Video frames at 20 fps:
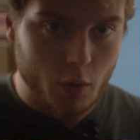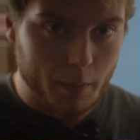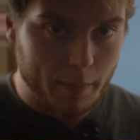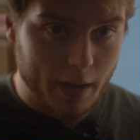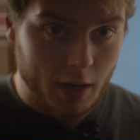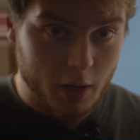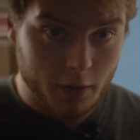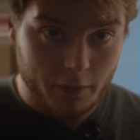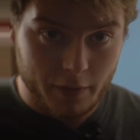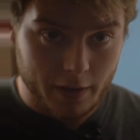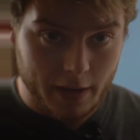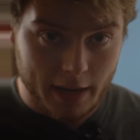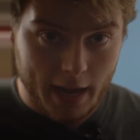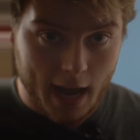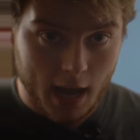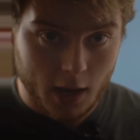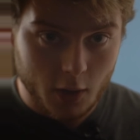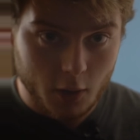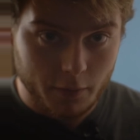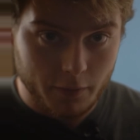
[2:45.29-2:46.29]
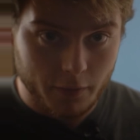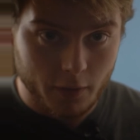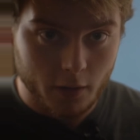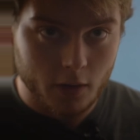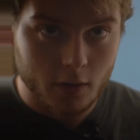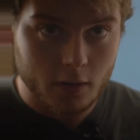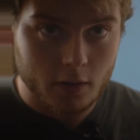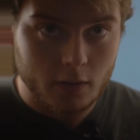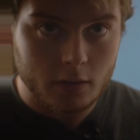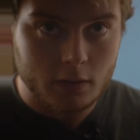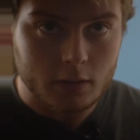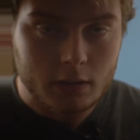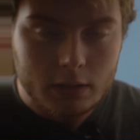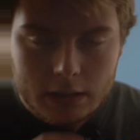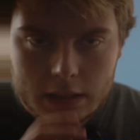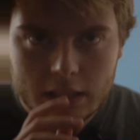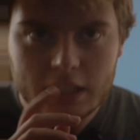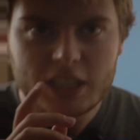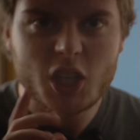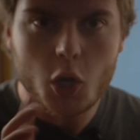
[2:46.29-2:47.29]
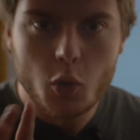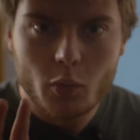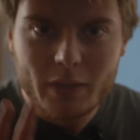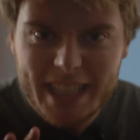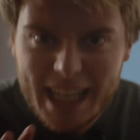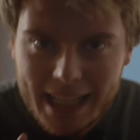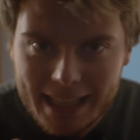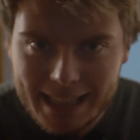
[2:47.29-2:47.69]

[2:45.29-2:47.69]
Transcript: a better videographer. Don't tell